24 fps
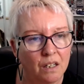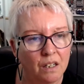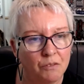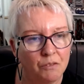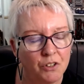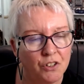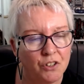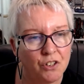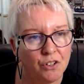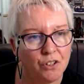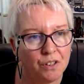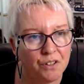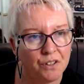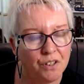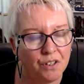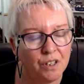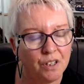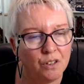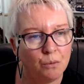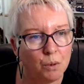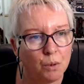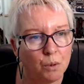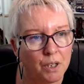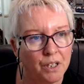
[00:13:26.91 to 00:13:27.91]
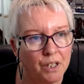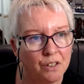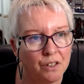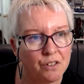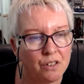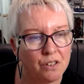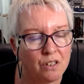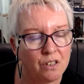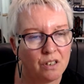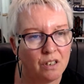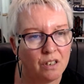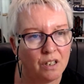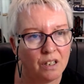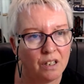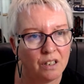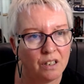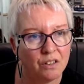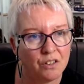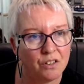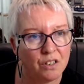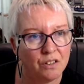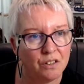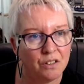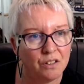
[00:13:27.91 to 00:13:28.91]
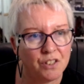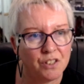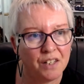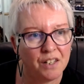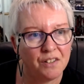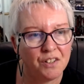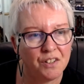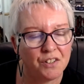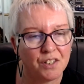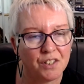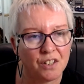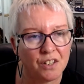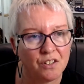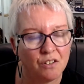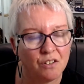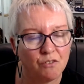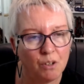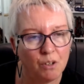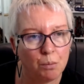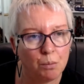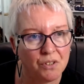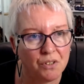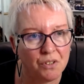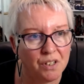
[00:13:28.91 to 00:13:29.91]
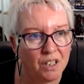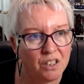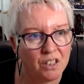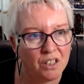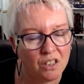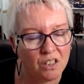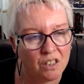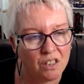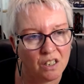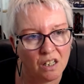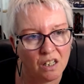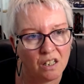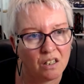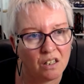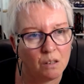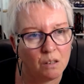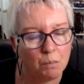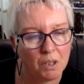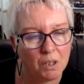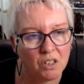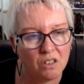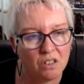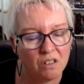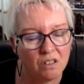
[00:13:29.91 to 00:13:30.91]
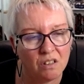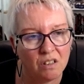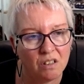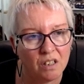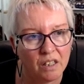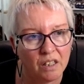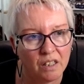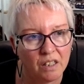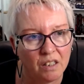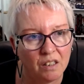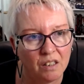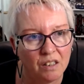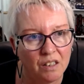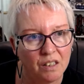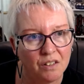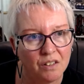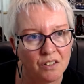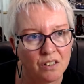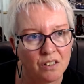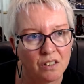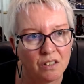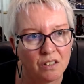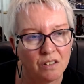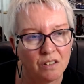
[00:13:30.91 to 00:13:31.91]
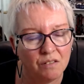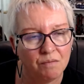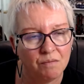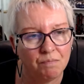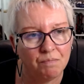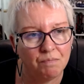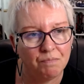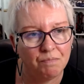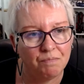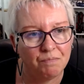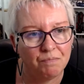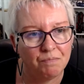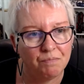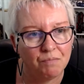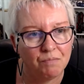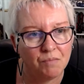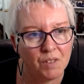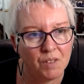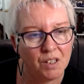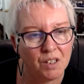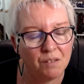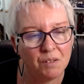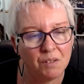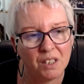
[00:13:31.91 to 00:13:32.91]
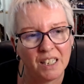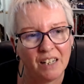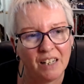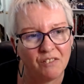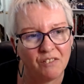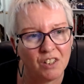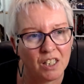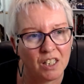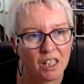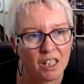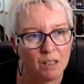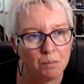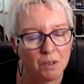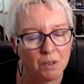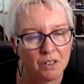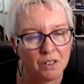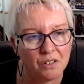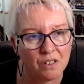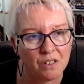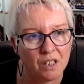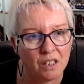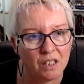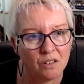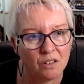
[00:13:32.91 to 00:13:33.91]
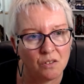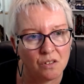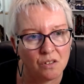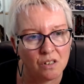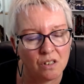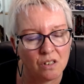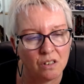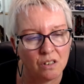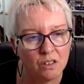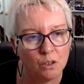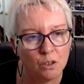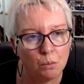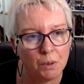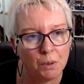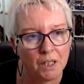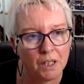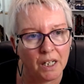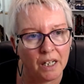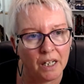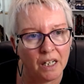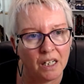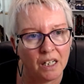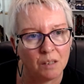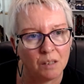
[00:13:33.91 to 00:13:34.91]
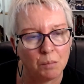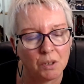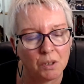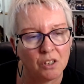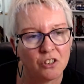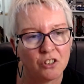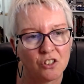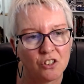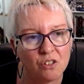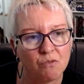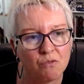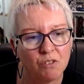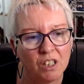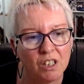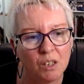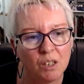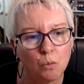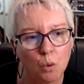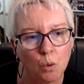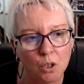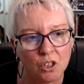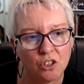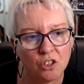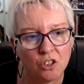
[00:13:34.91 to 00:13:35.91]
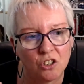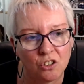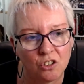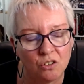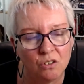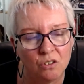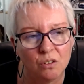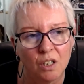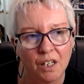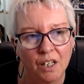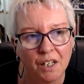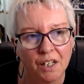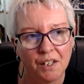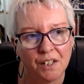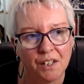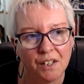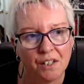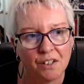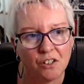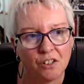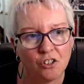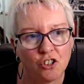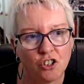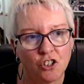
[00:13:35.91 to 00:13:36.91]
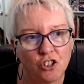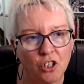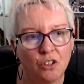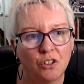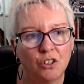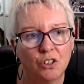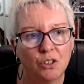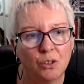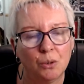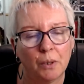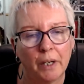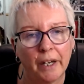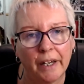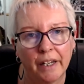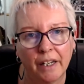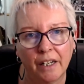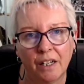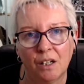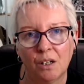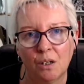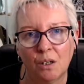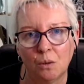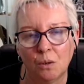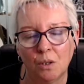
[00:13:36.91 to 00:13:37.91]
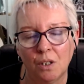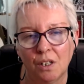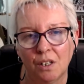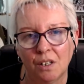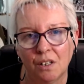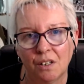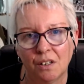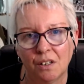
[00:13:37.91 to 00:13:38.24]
just trying to think of what else. So say this doesn't represent a death, but no, I'm going to have to keep it as that because it's a little bit hard. But I just really wanted to show you how